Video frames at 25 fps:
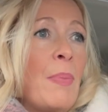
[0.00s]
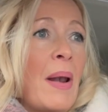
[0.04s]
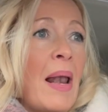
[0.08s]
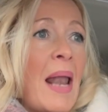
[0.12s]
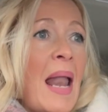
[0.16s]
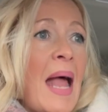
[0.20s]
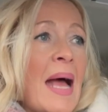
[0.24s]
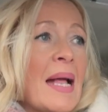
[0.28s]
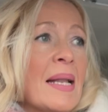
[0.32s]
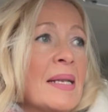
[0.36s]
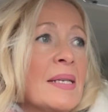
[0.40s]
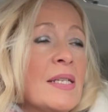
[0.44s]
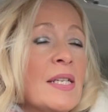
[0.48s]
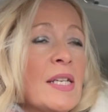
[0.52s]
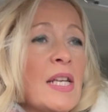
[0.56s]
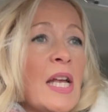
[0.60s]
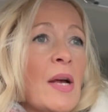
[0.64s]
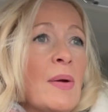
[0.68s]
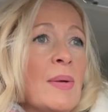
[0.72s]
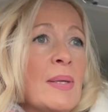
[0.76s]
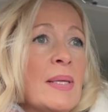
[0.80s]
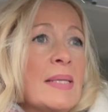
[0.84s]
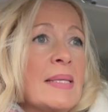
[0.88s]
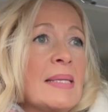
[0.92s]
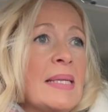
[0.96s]
plan to go
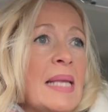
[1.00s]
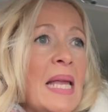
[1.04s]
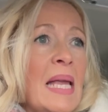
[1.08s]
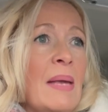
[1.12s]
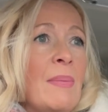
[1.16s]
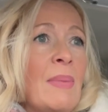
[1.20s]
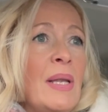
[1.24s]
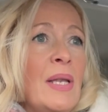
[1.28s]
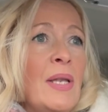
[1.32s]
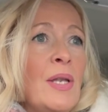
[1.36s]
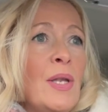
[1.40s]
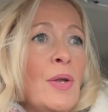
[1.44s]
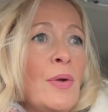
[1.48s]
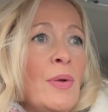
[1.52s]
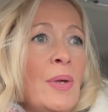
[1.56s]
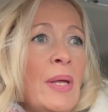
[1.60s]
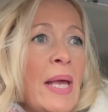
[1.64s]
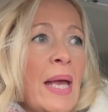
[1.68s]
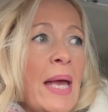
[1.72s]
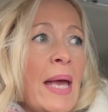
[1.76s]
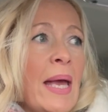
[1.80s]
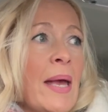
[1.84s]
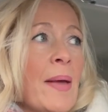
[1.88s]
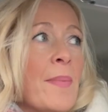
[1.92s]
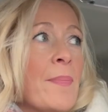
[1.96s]
and see him in New
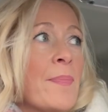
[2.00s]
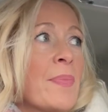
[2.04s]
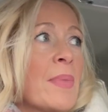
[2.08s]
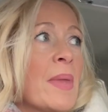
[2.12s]
Year.